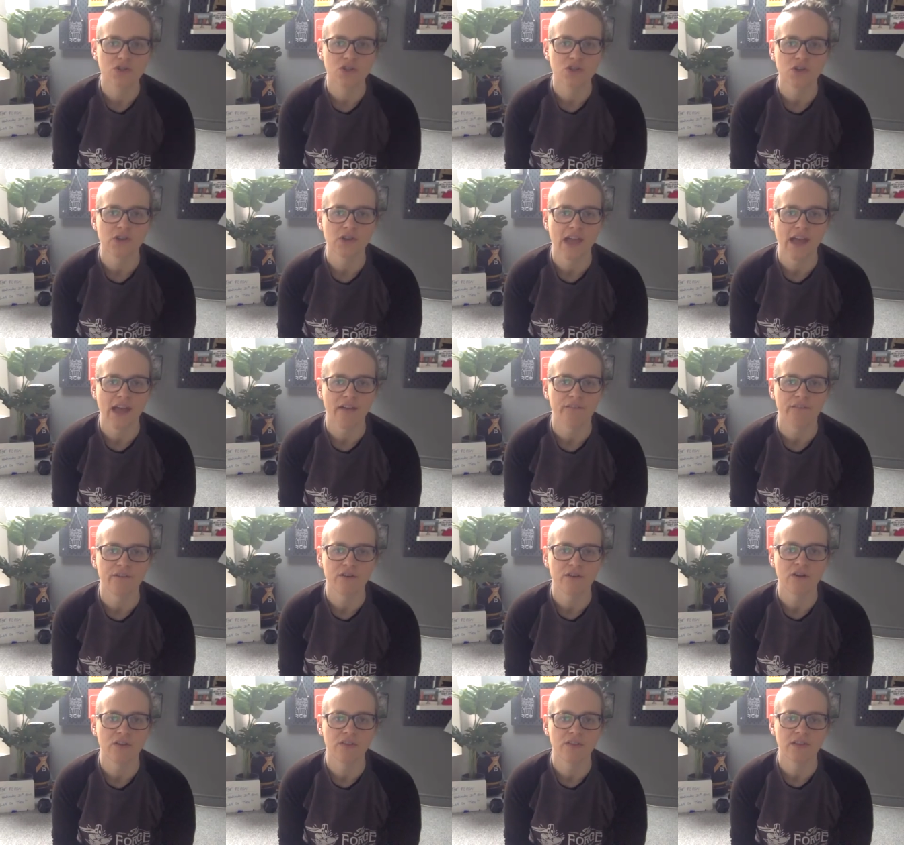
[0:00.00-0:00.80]
too
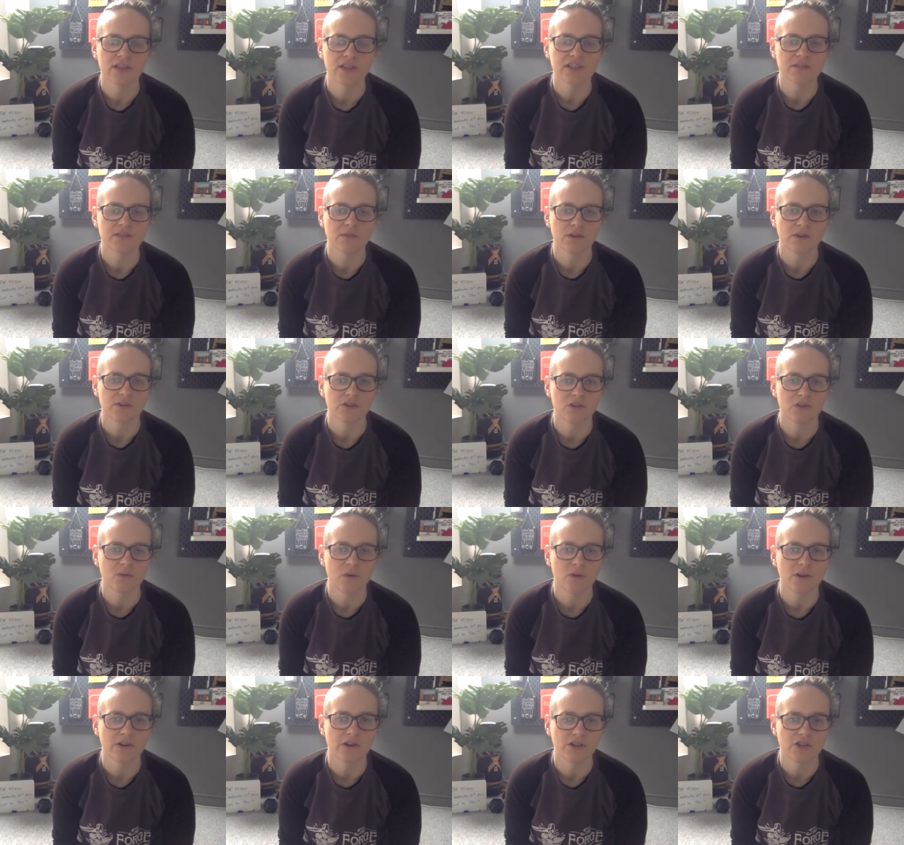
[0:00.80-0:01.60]
heavy on this one. You
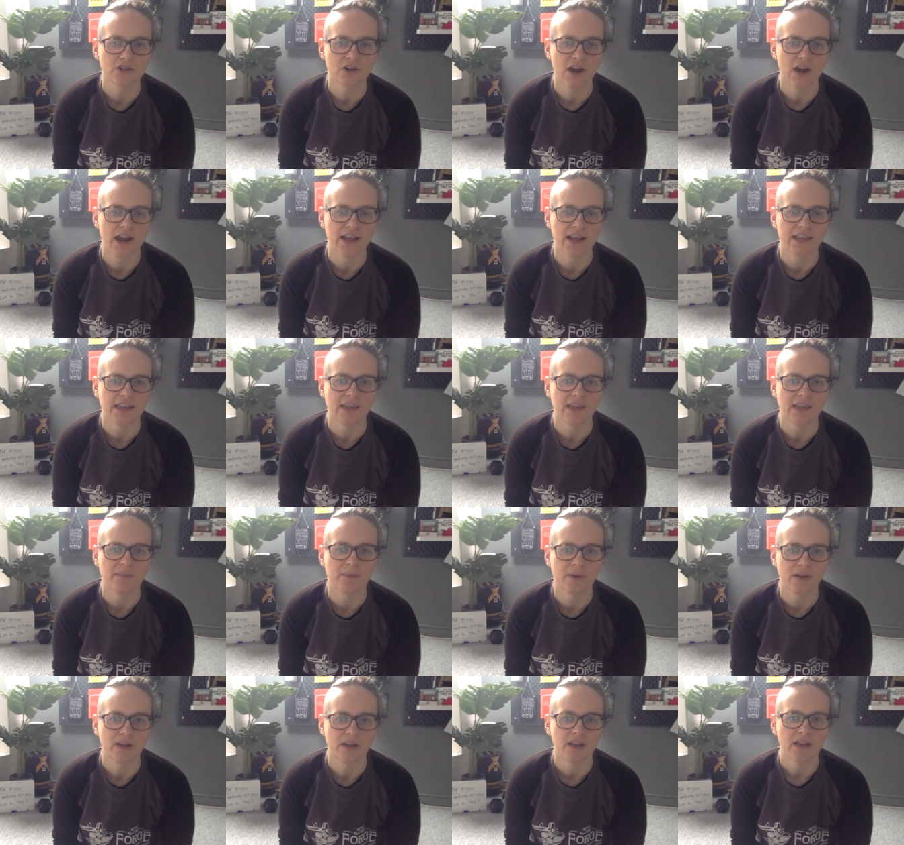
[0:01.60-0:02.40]
want to try and keep
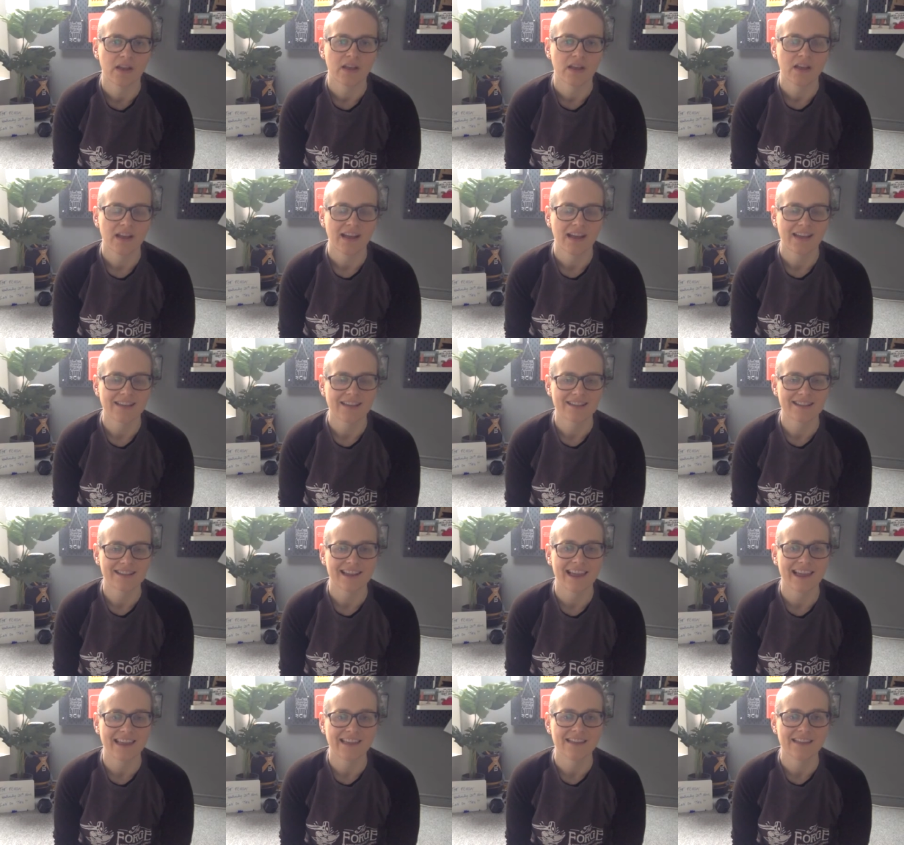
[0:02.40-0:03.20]
it as
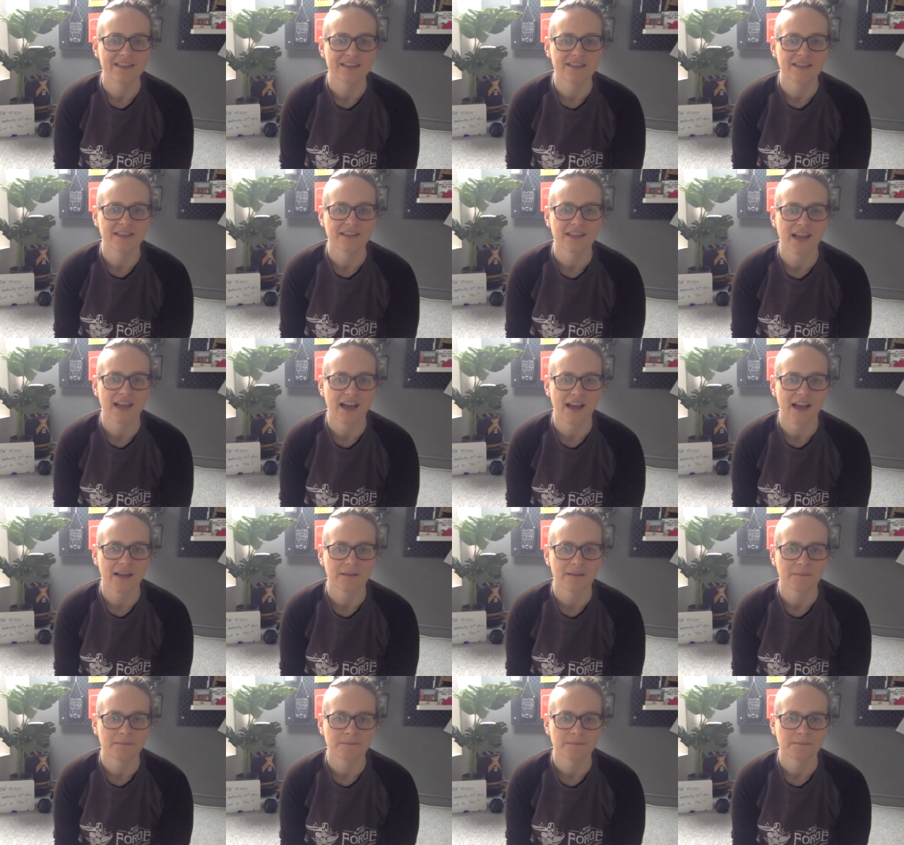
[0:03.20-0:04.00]
light as you
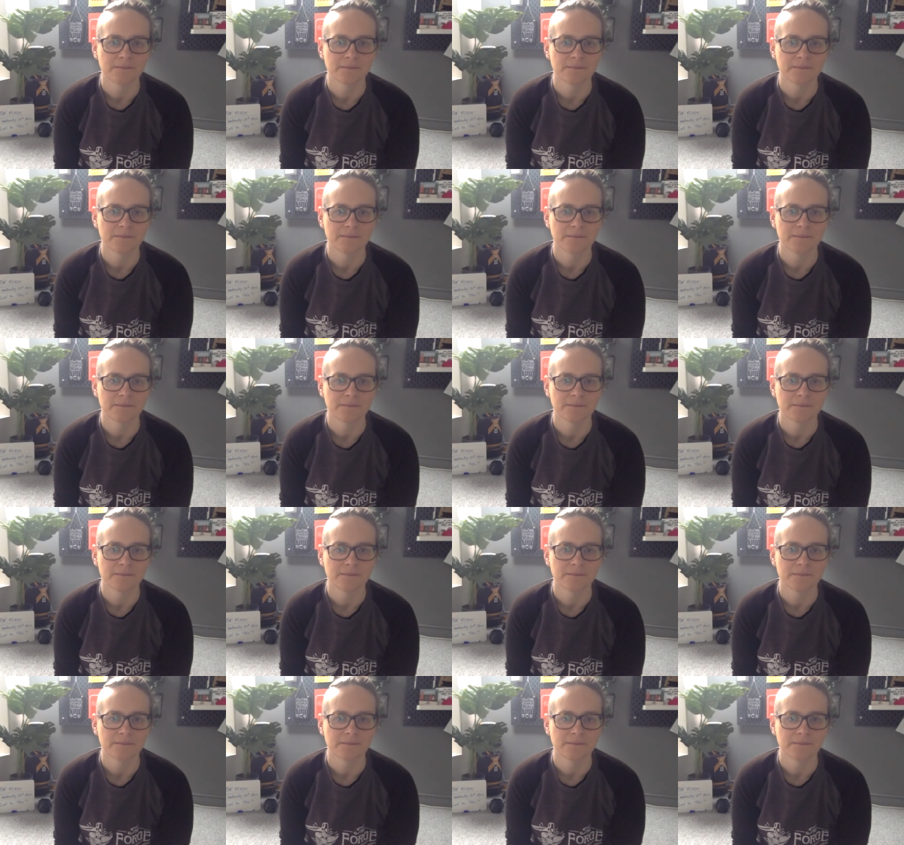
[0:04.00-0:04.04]
can.